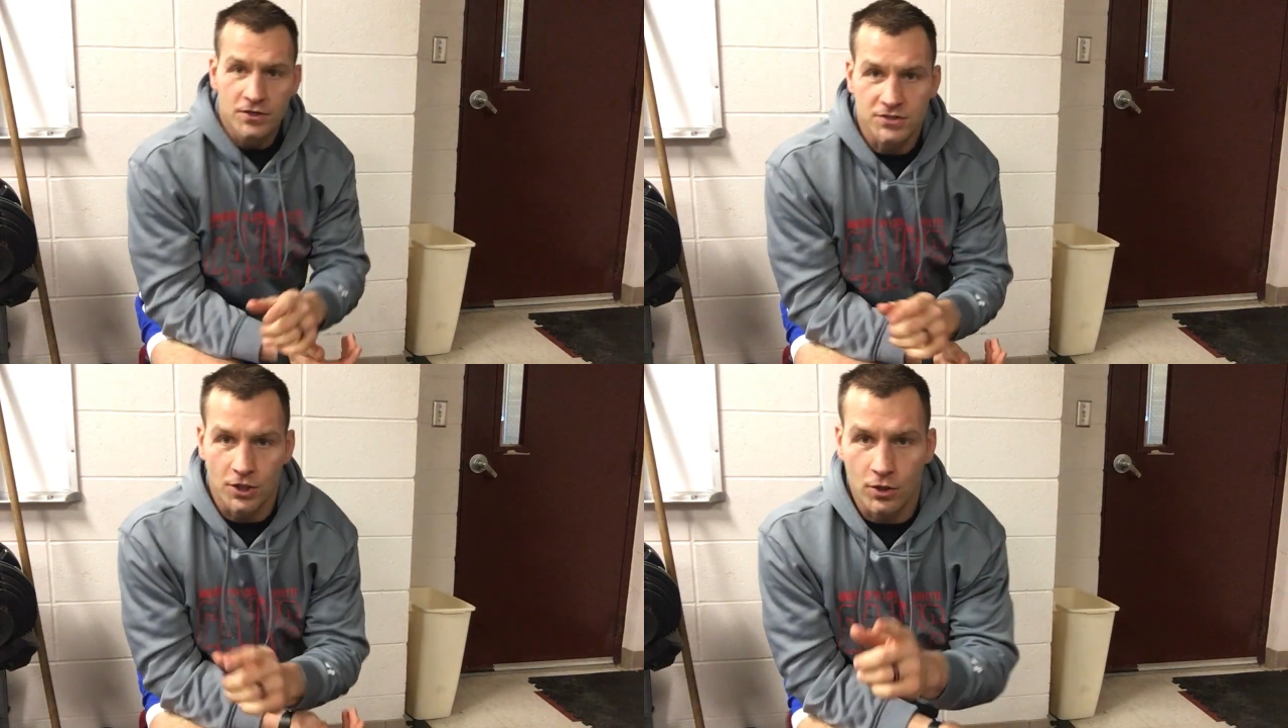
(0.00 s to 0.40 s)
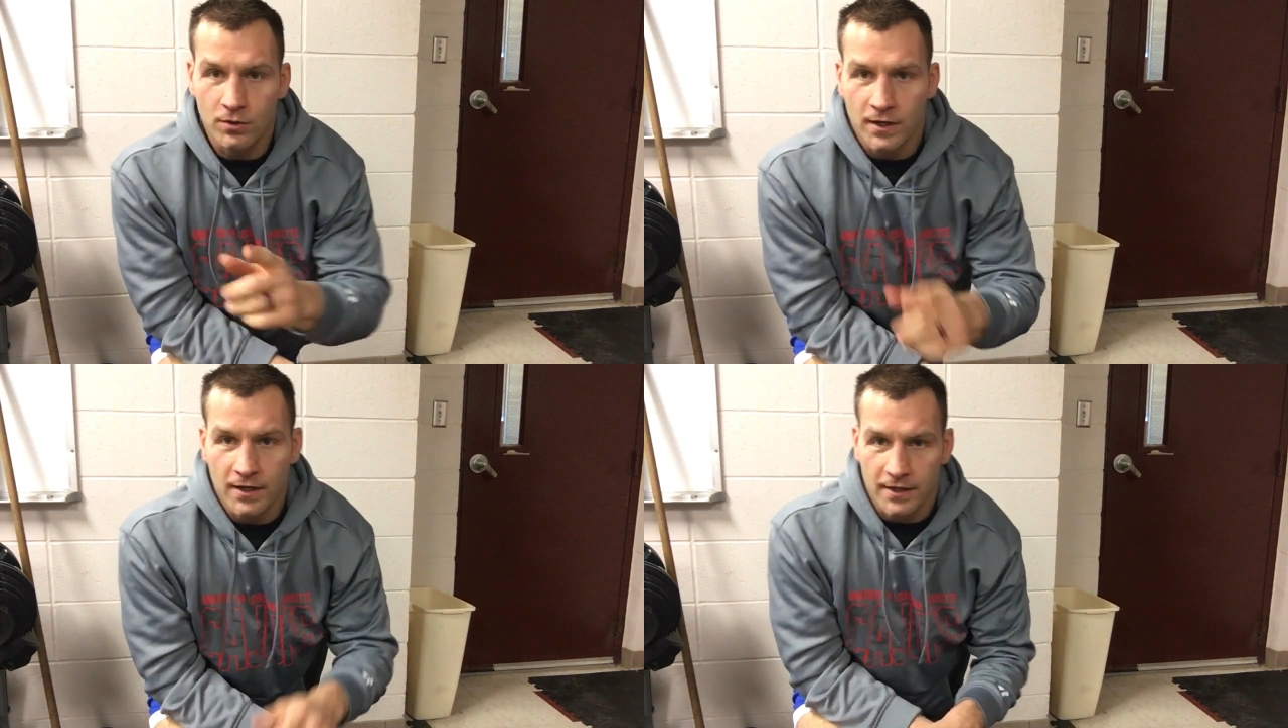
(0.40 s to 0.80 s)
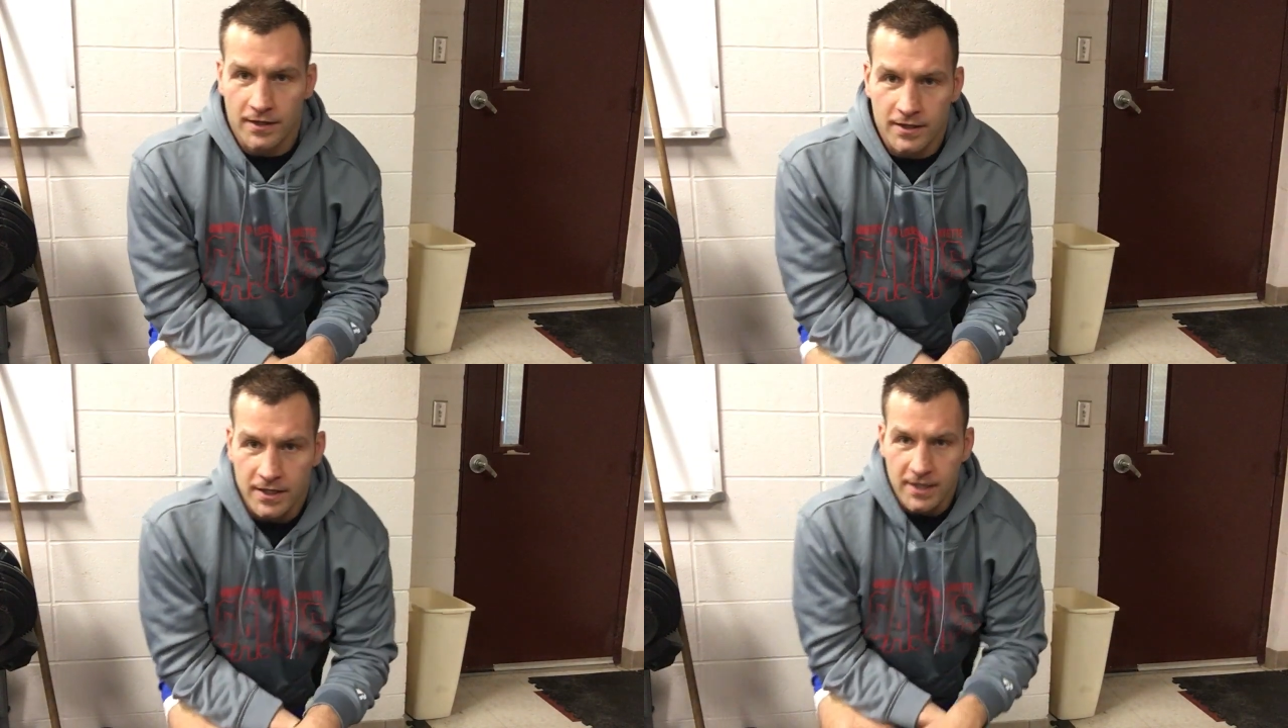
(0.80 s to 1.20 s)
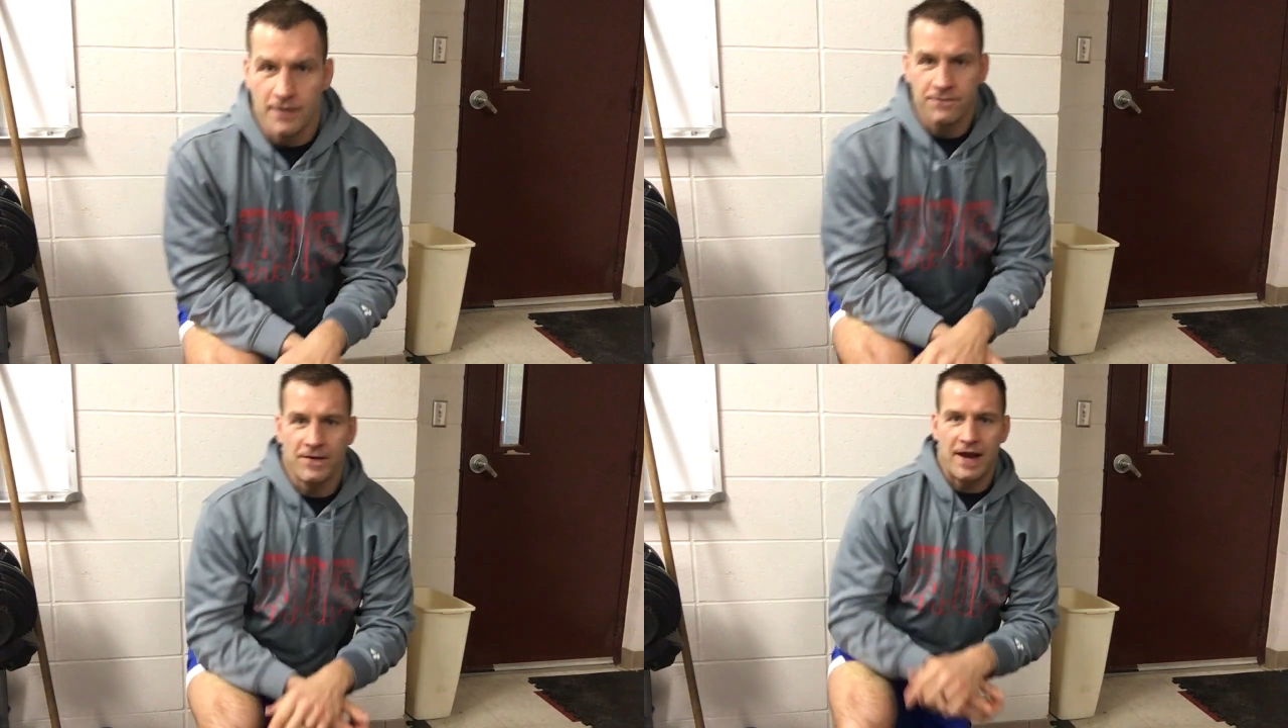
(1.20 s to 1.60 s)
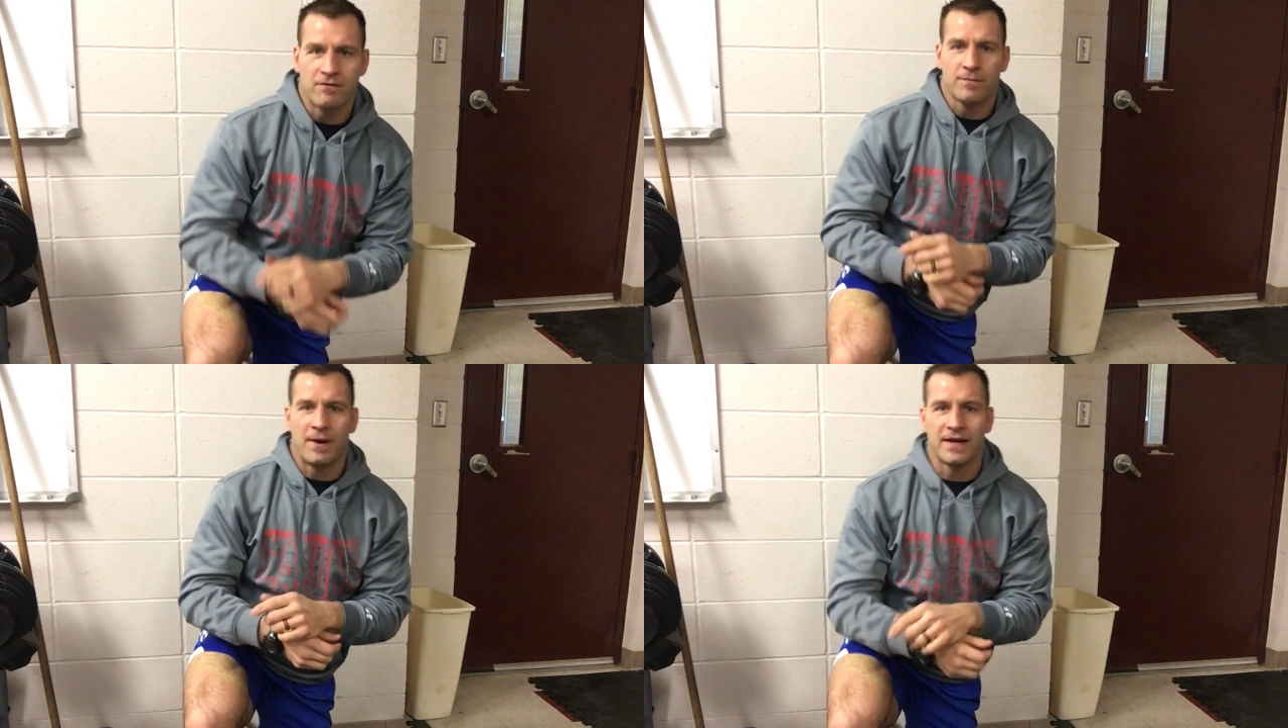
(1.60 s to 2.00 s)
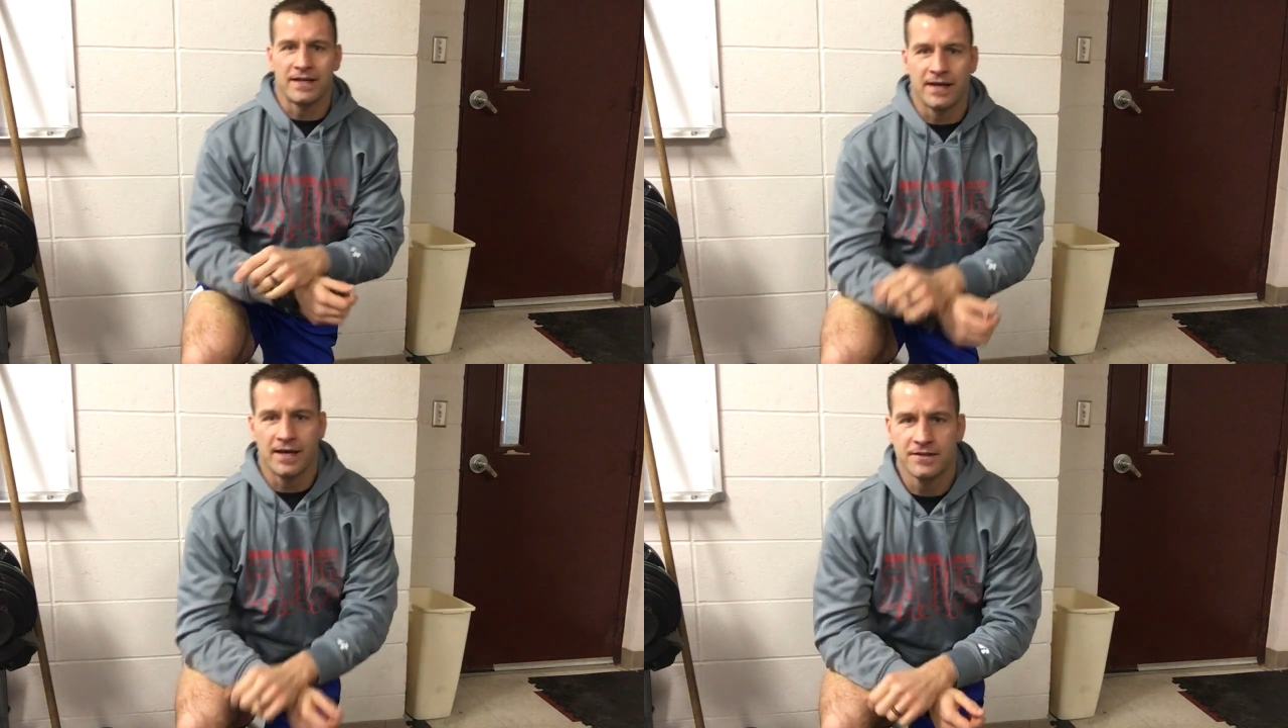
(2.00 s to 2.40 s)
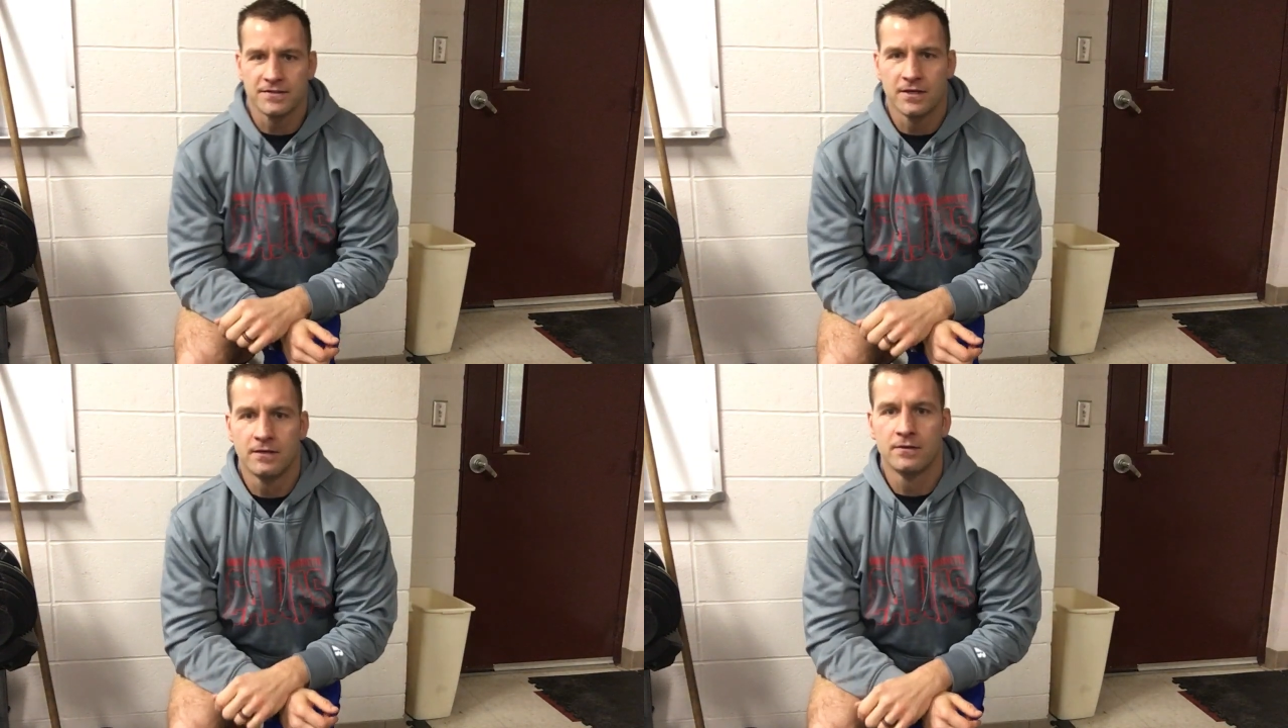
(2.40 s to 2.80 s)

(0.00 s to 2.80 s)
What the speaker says: So if everybody has